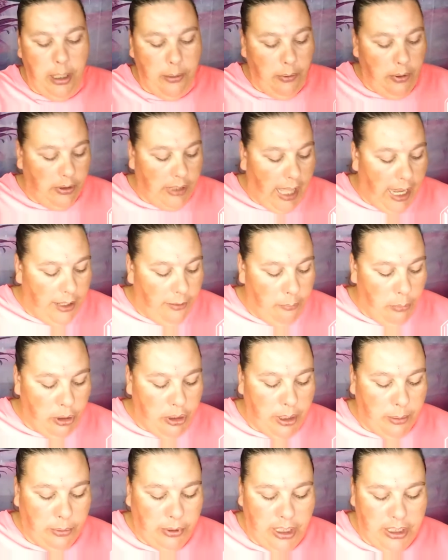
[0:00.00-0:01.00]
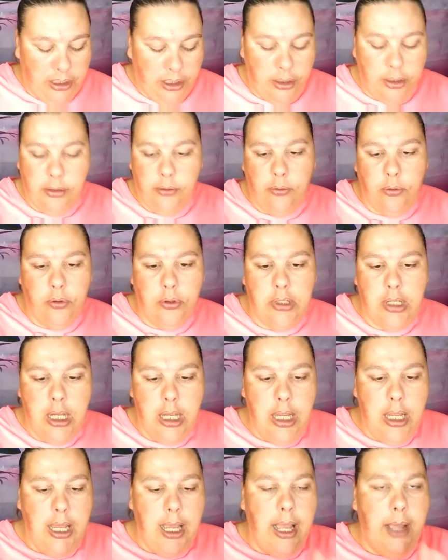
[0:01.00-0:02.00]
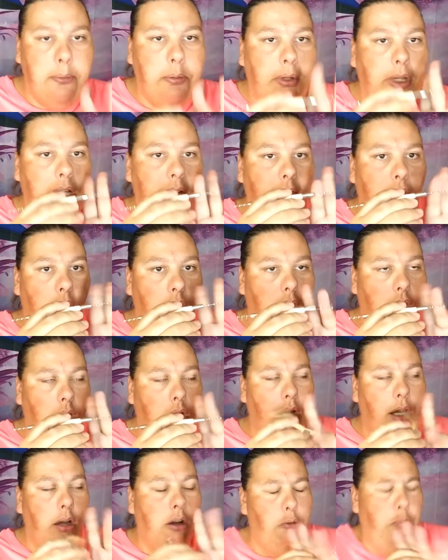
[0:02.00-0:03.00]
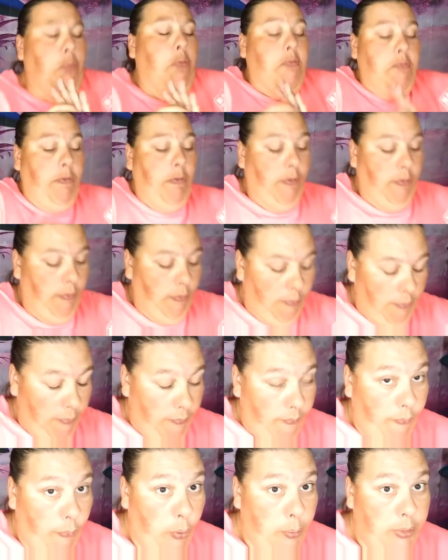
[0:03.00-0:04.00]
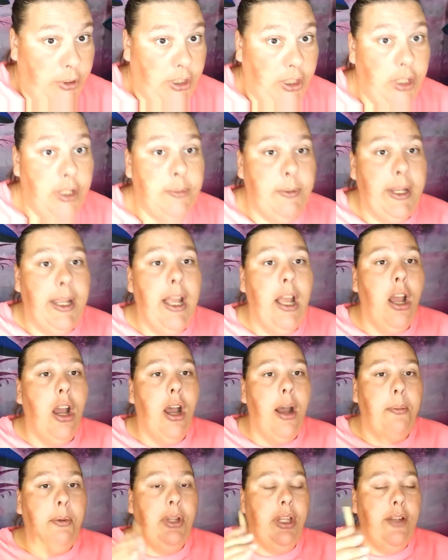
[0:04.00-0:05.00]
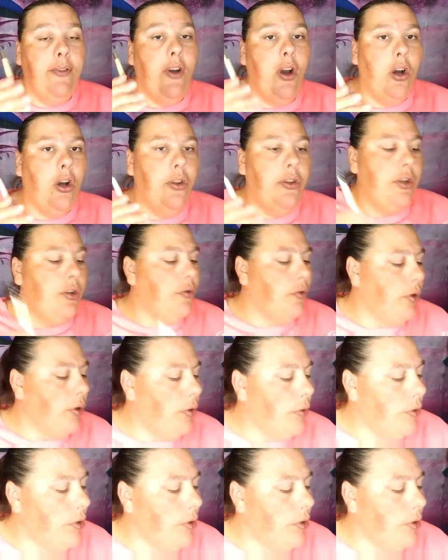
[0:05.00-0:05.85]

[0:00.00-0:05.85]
a lot of them are double-ended tools. I believe. Oops, excuse me. I believe all the drills